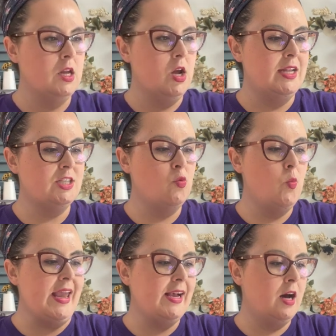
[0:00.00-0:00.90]
It's a
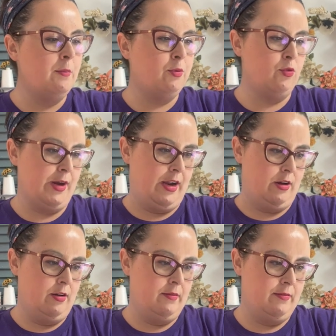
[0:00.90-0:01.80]
wake up
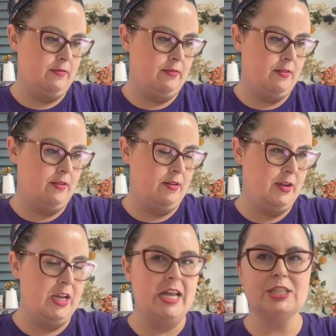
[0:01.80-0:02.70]
prayer.
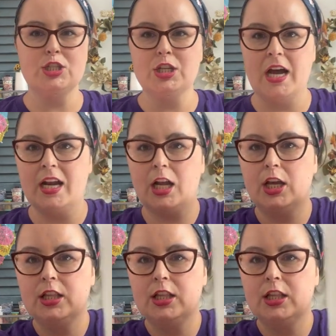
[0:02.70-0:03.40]
It's got a